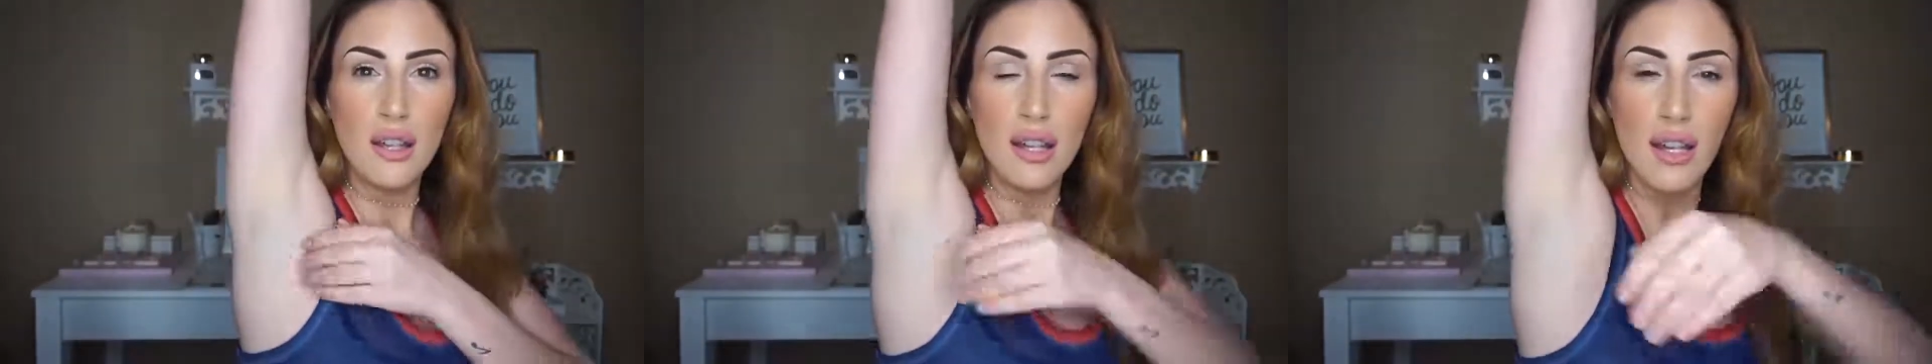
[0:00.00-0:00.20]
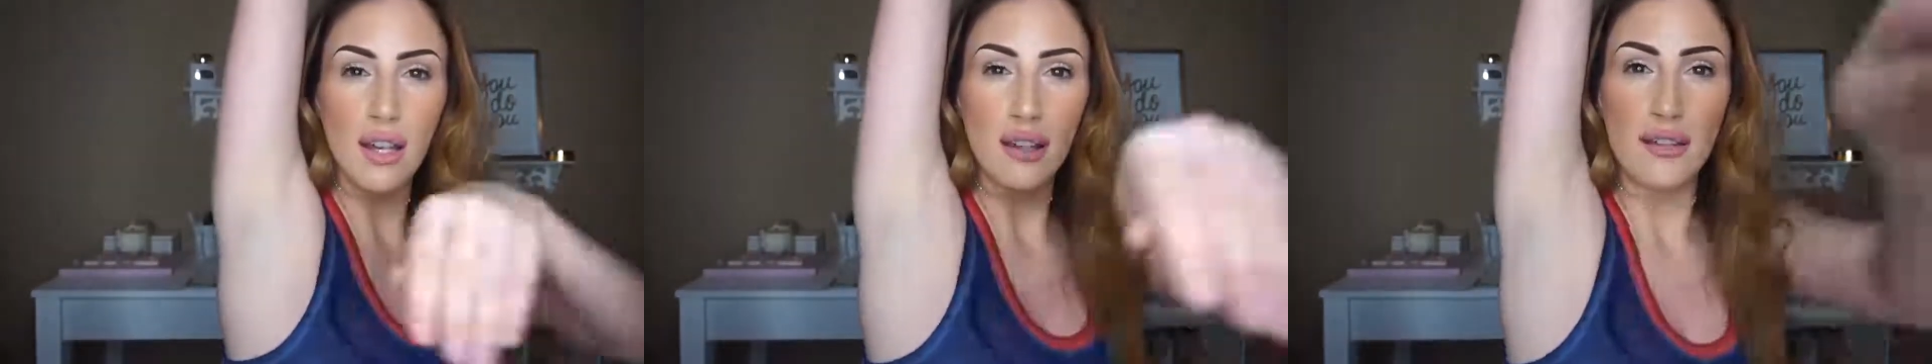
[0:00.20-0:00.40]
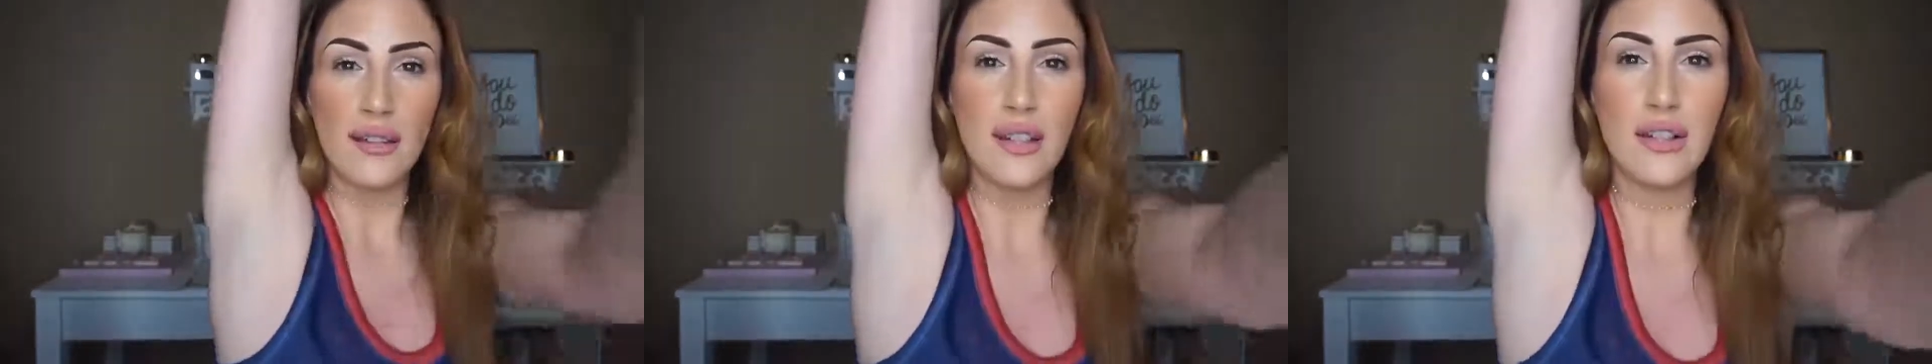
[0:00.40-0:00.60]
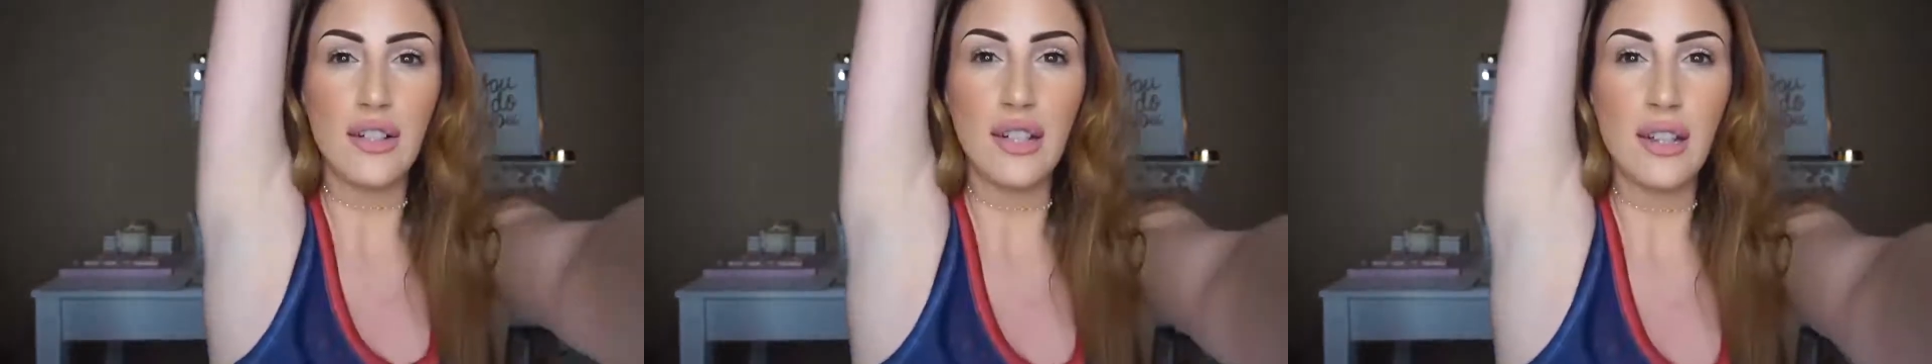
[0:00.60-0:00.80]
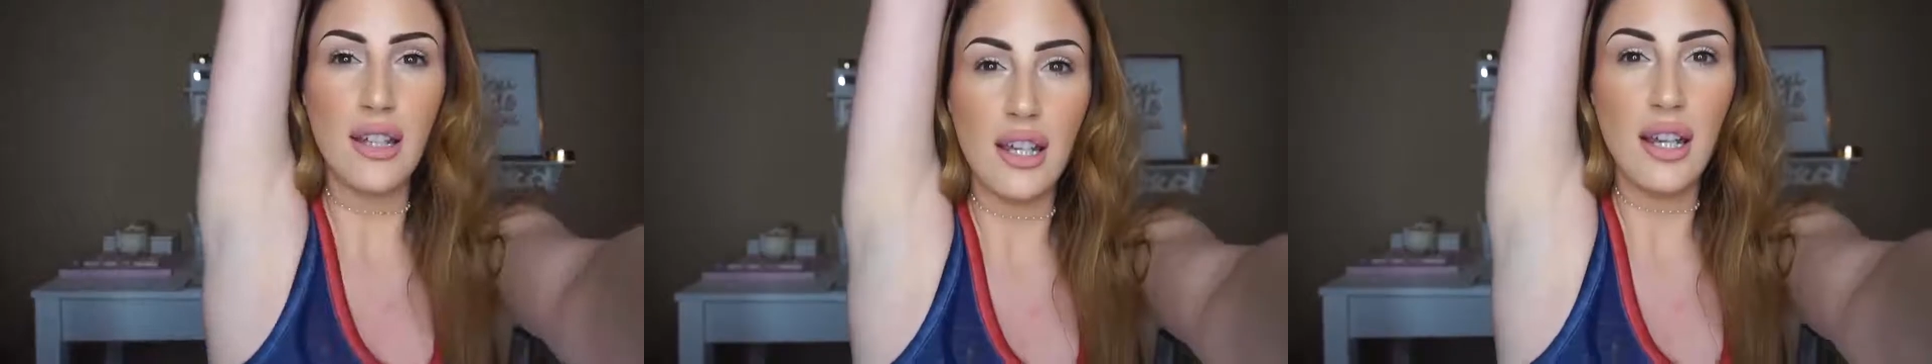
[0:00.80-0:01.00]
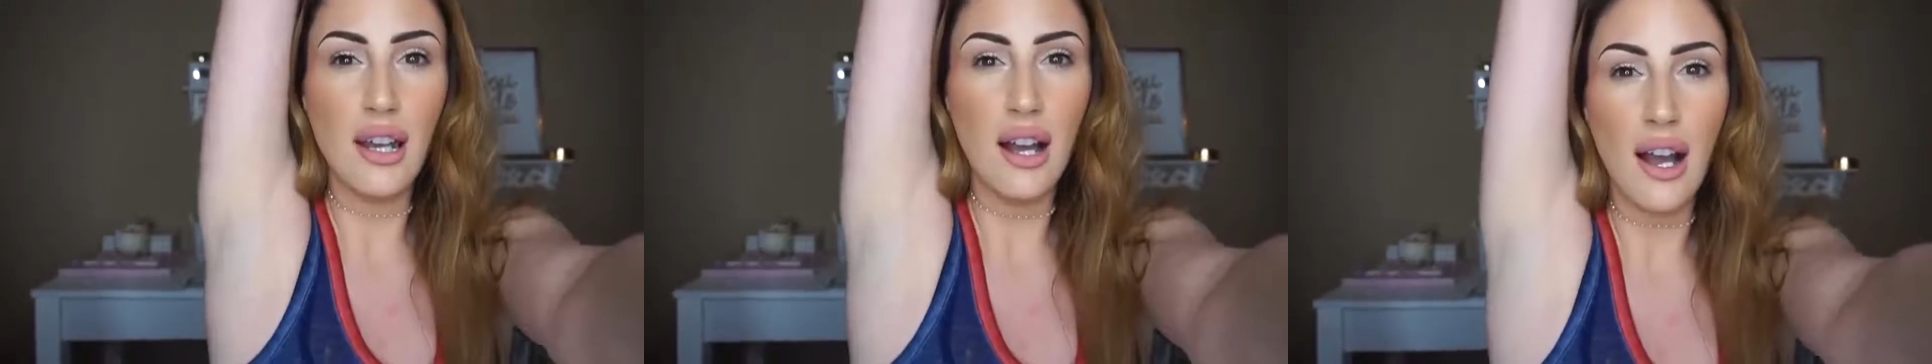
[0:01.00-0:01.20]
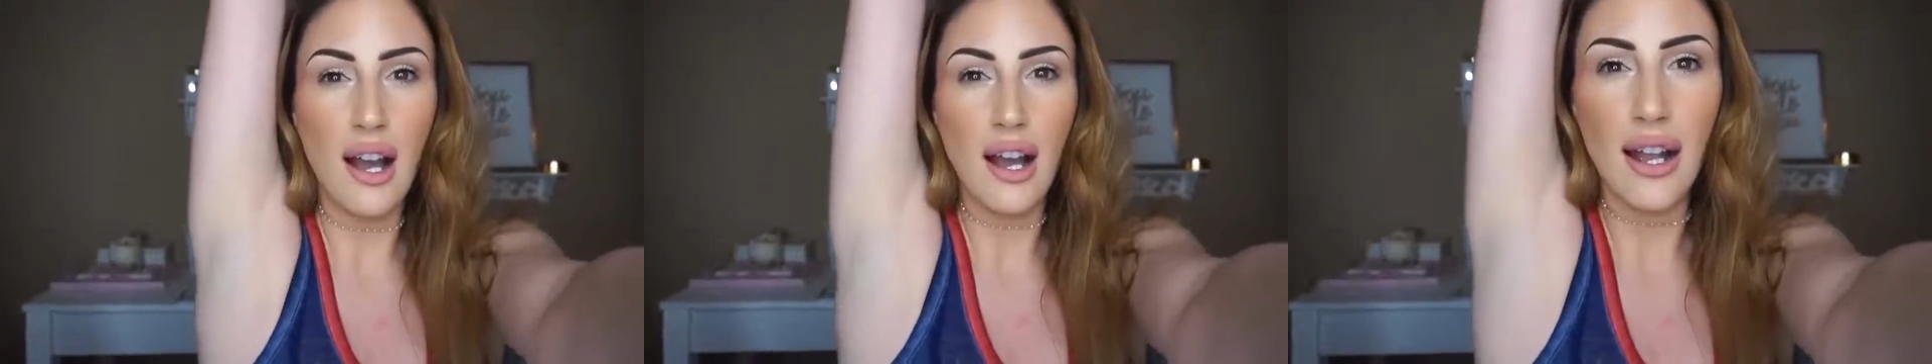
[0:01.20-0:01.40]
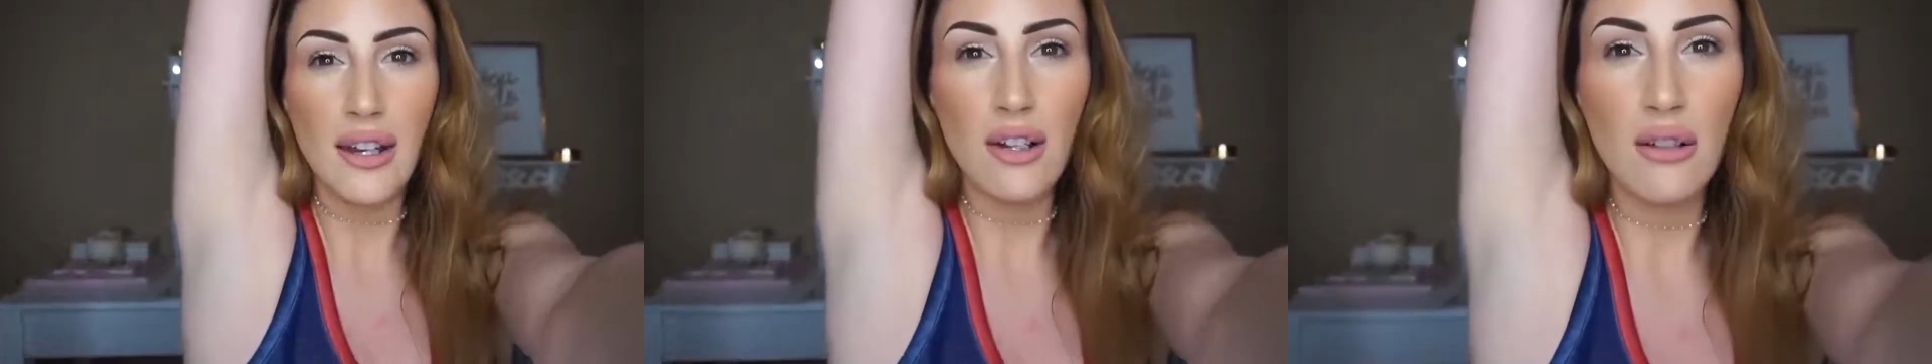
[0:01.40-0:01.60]
And literally,
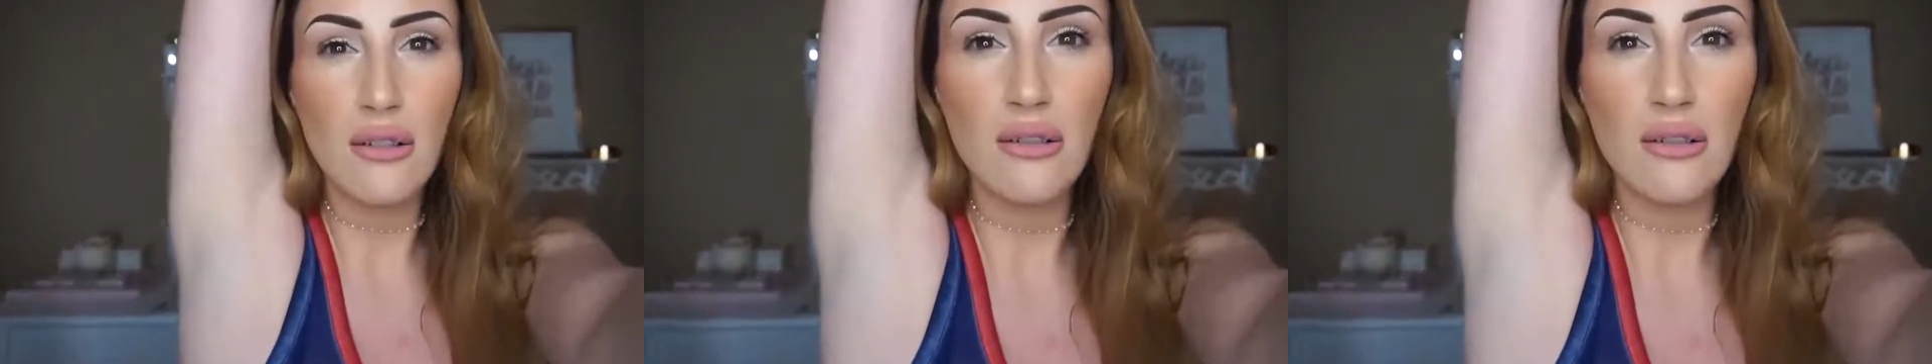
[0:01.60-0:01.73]
I